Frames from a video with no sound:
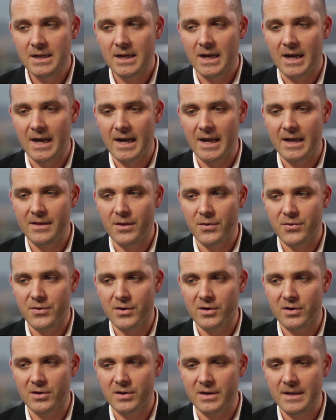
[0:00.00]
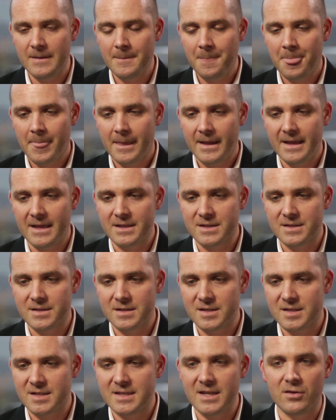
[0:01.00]
Uh, and the third is
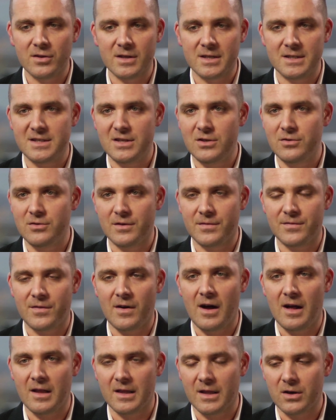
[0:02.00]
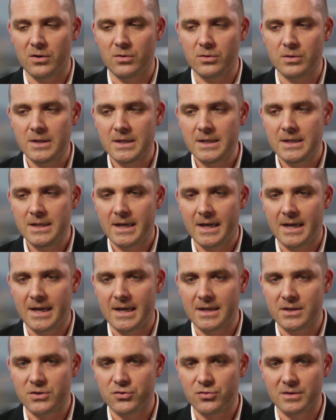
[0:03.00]
still continue to follow
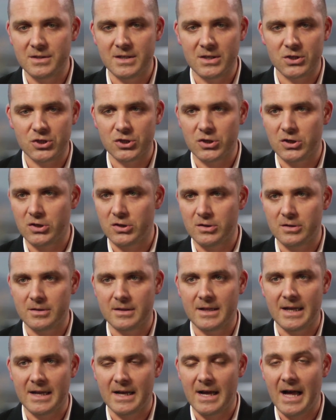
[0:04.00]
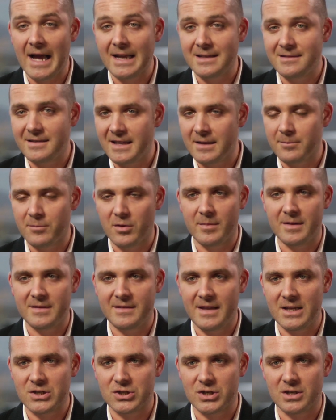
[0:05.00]
uh, traditional uh, IT
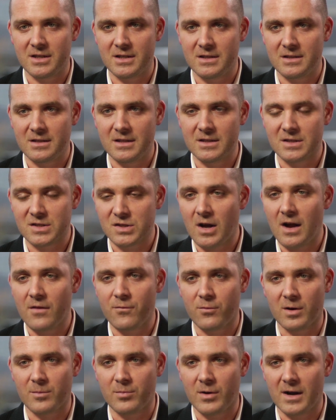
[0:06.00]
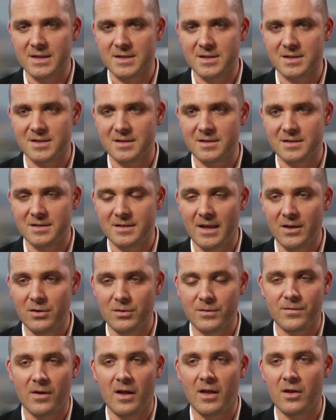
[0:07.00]
implementation and, and, software processes that
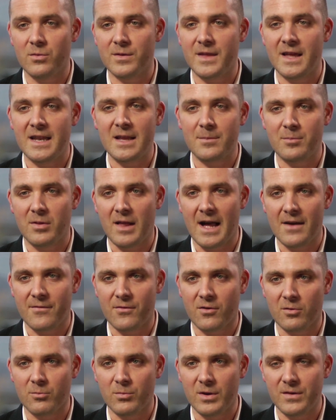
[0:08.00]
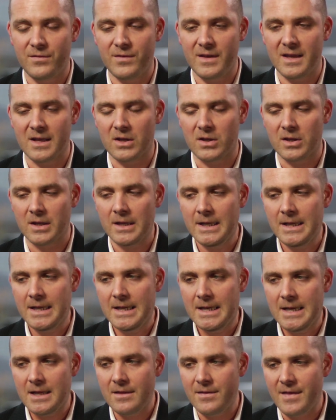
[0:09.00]
you'd follow with any platform. We feel
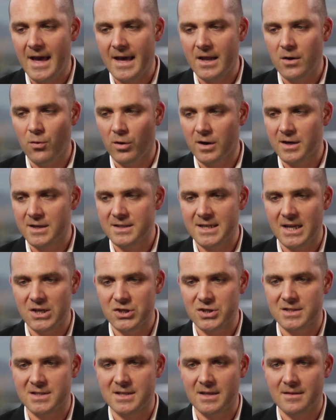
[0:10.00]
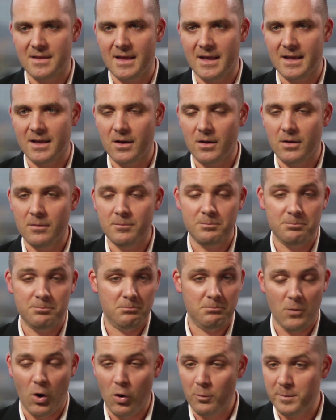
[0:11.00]
that organizations that think
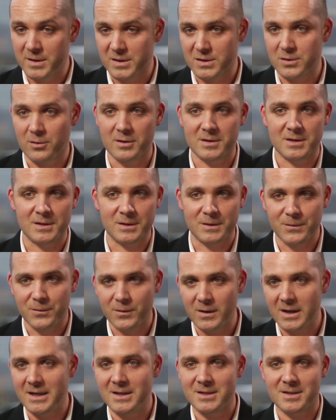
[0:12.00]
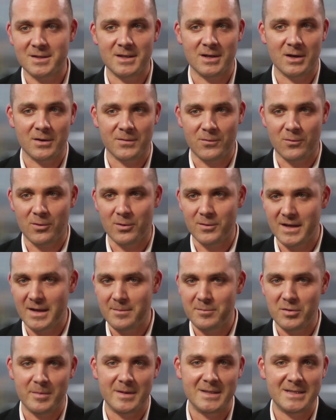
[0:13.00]
open source is free, so therefore the
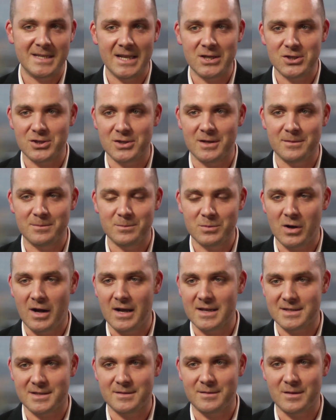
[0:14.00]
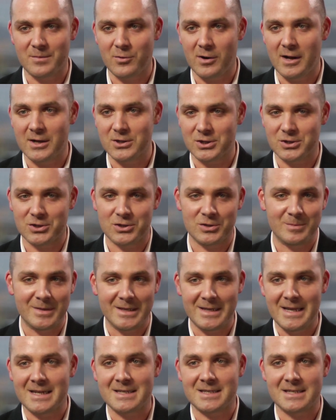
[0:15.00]
implementation cost of the project should
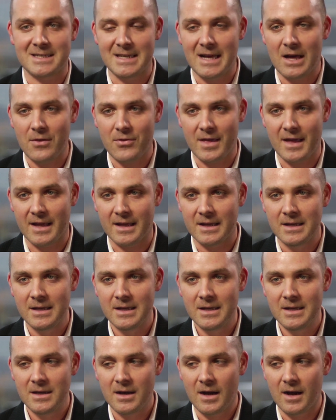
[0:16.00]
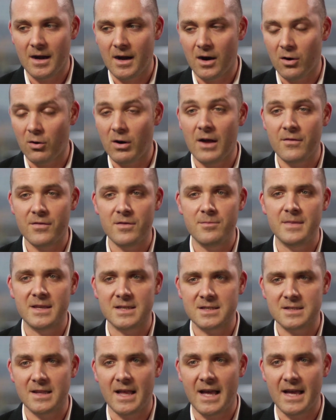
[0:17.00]
be next to nothing, uh, are often
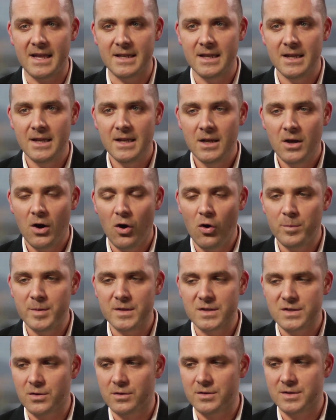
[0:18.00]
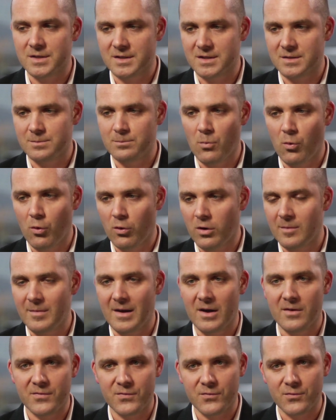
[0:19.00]
misled. Open source is more
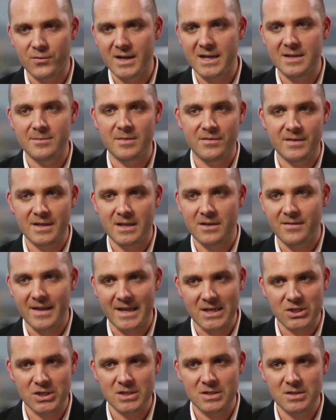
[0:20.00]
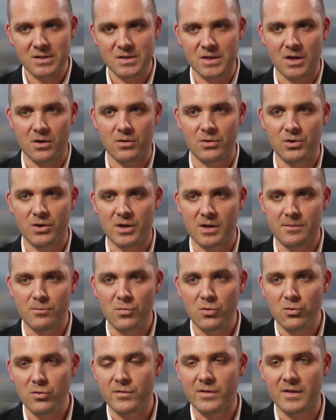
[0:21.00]
about freedom of innovation, so you can
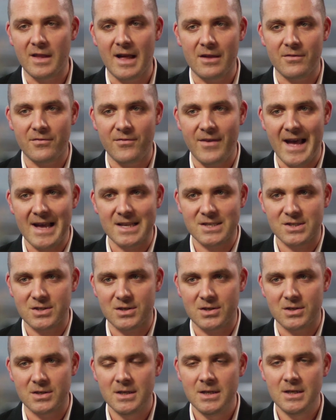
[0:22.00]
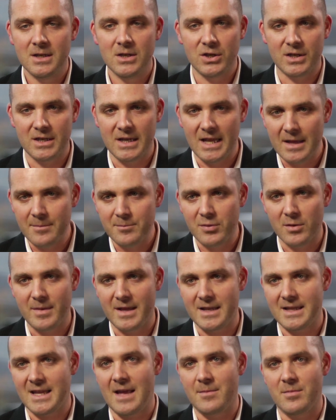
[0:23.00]
move a lot faster, you can
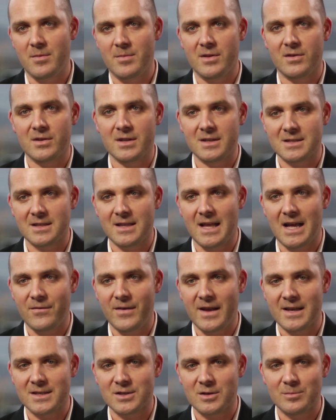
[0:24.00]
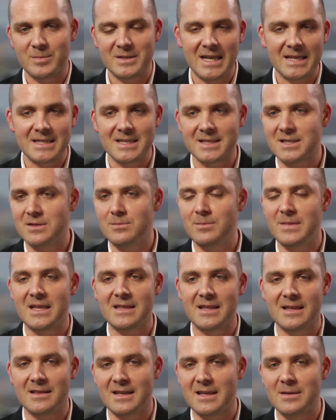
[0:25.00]
implement capabilities a lot faster, but that doesn't
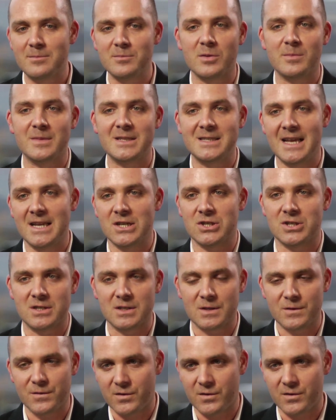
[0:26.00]
mean that the implementation is